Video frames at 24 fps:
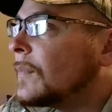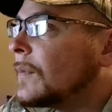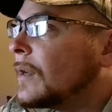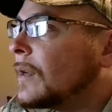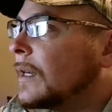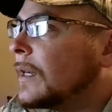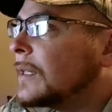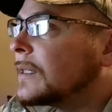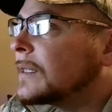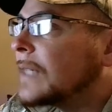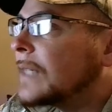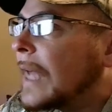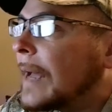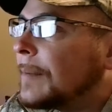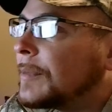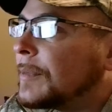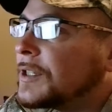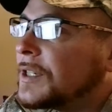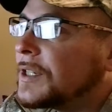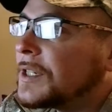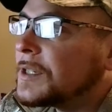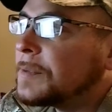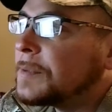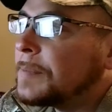
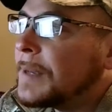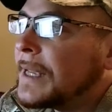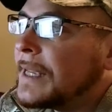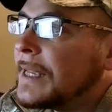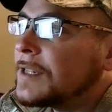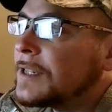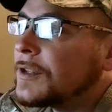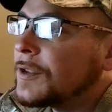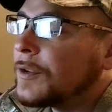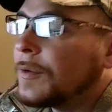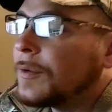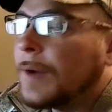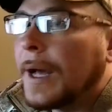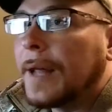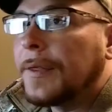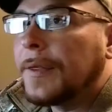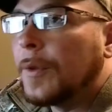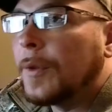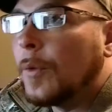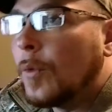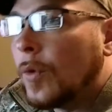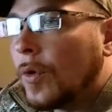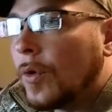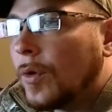Establishes peace throughout the
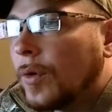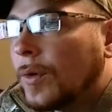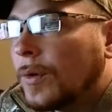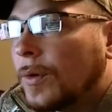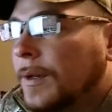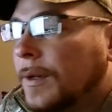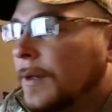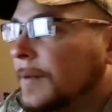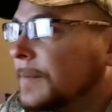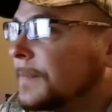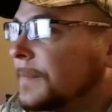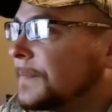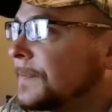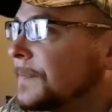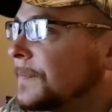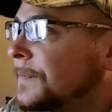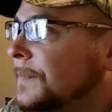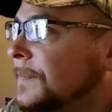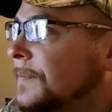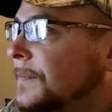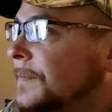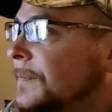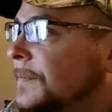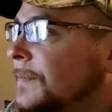world,
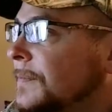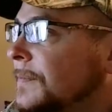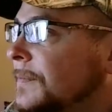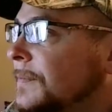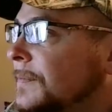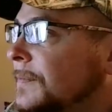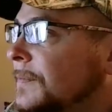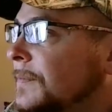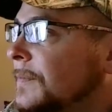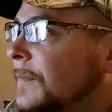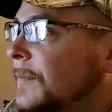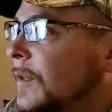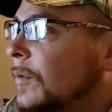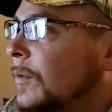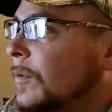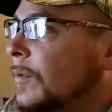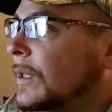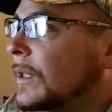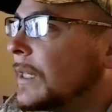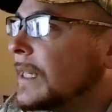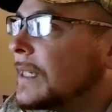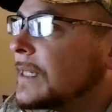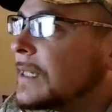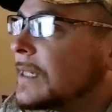
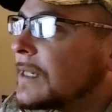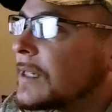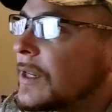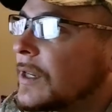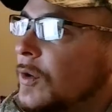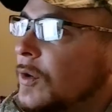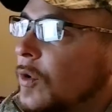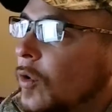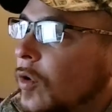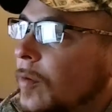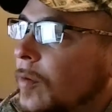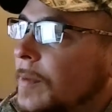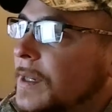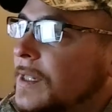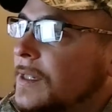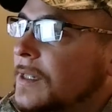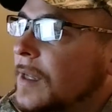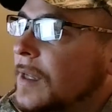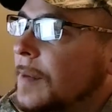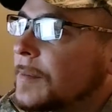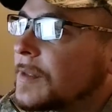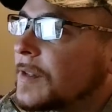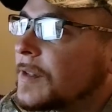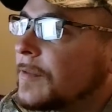releases enormous
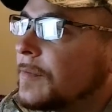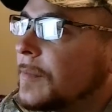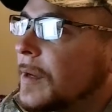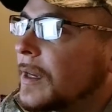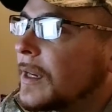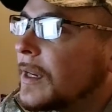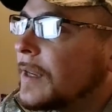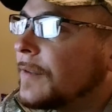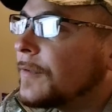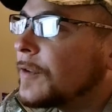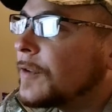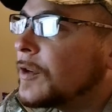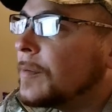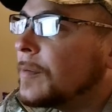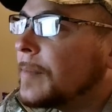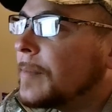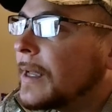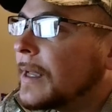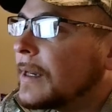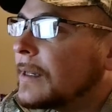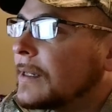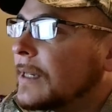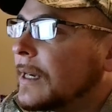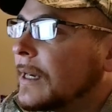sums of money for
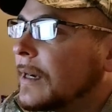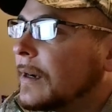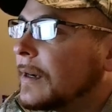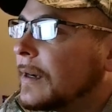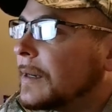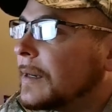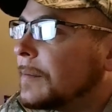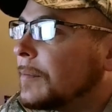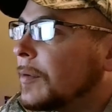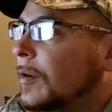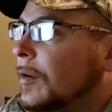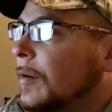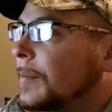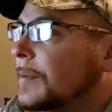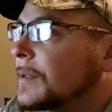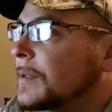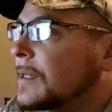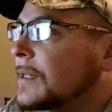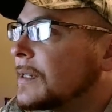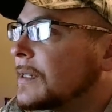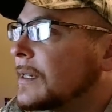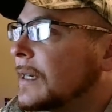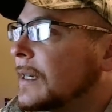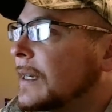humanitarian
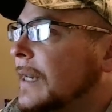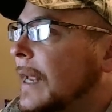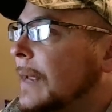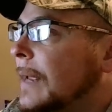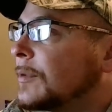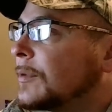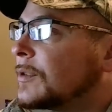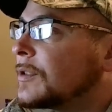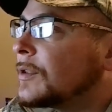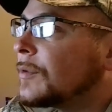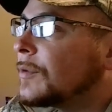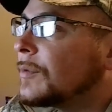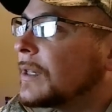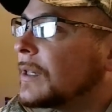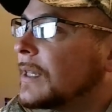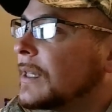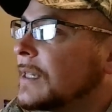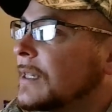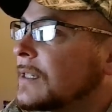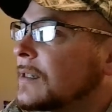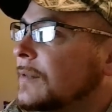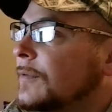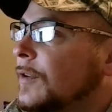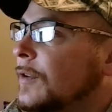purposes, and enables the
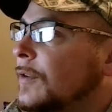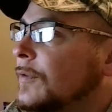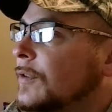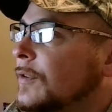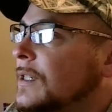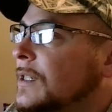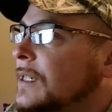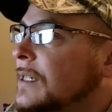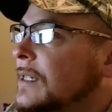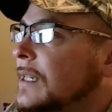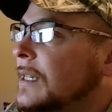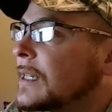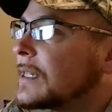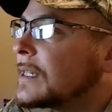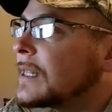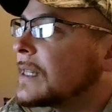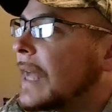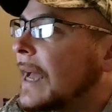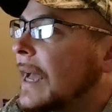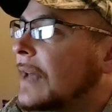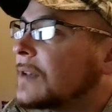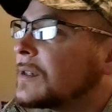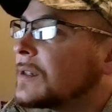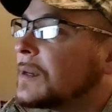release of over
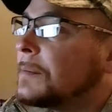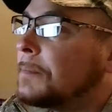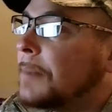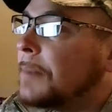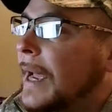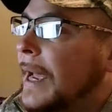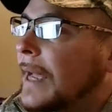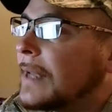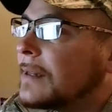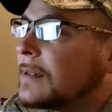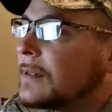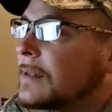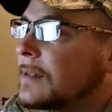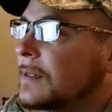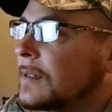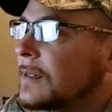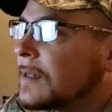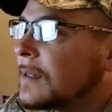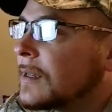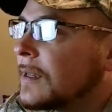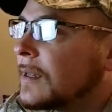6,000 patents